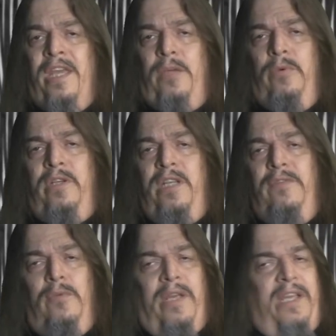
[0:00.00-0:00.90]
He wouldn't
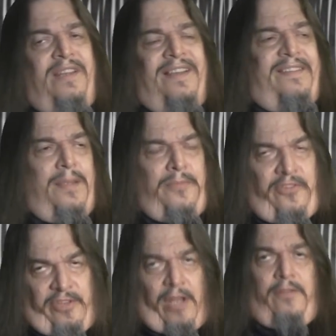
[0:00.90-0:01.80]
even recognize
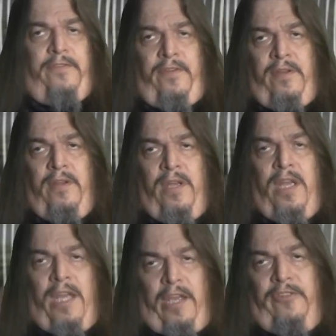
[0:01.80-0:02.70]
himself
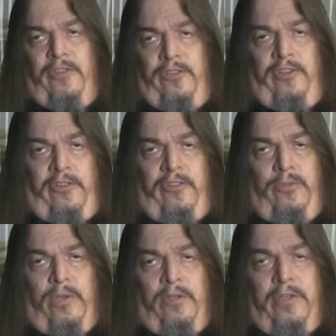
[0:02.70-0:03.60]
as the
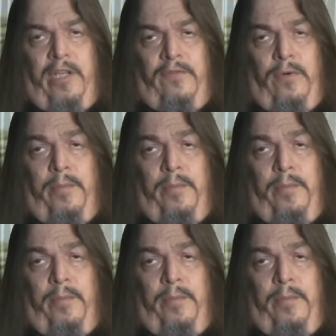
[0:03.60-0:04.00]
Jesus we're looking